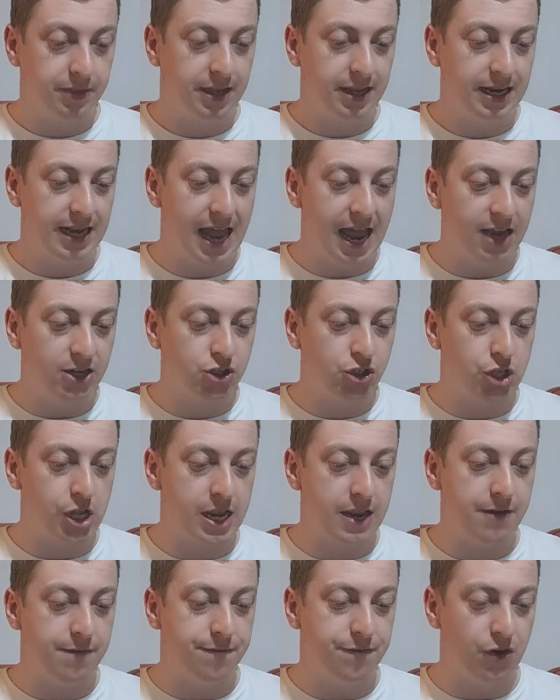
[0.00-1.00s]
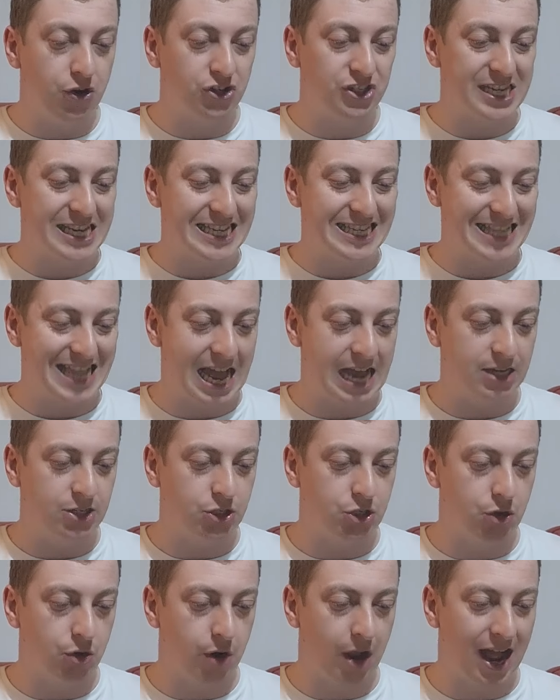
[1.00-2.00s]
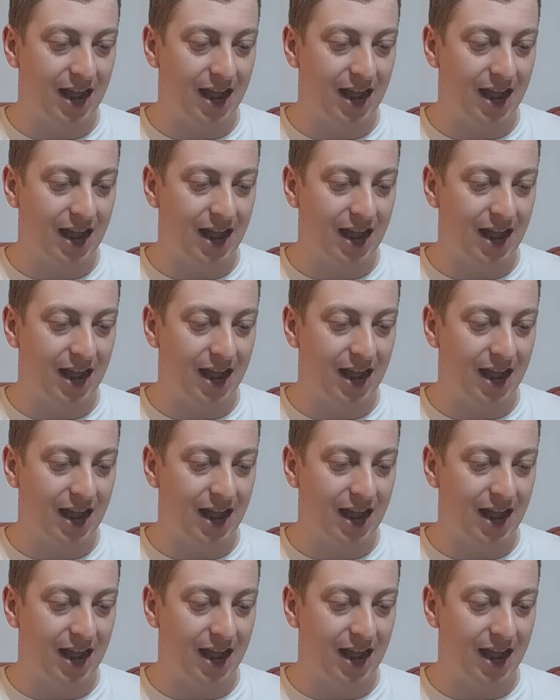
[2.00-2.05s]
Lashley versus Lesnar